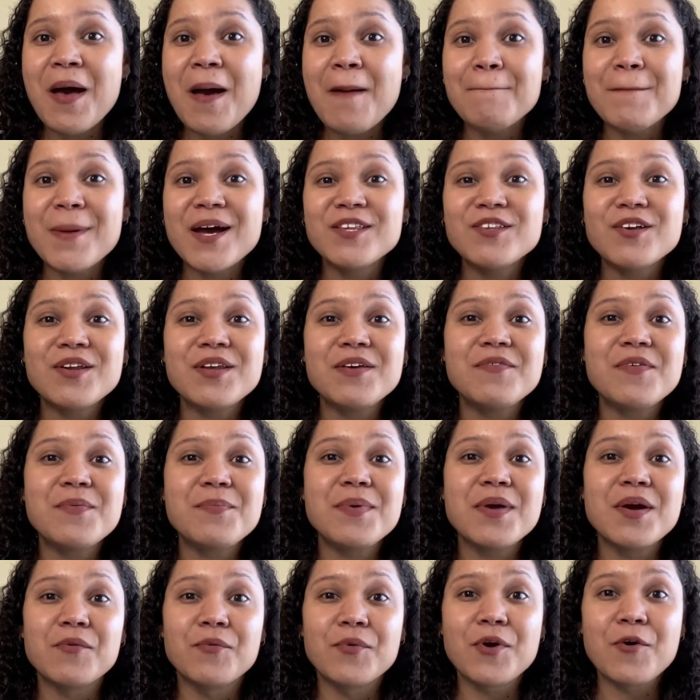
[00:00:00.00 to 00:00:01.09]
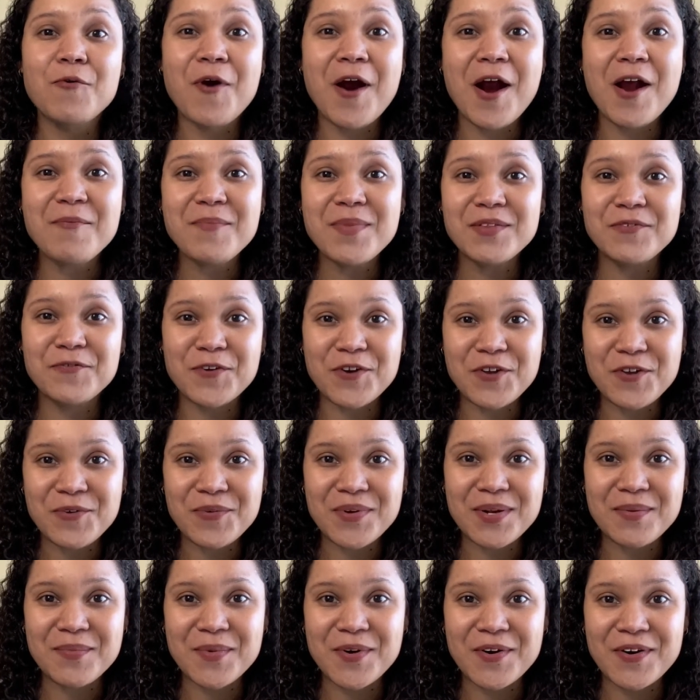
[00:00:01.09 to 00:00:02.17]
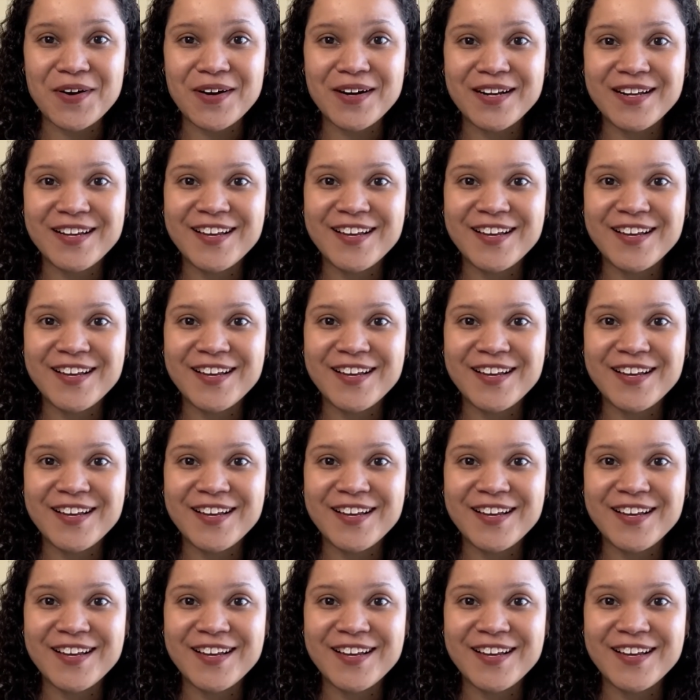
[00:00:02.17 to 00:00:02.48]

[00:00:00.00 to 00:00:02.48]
might not even be a requirement for you anymore.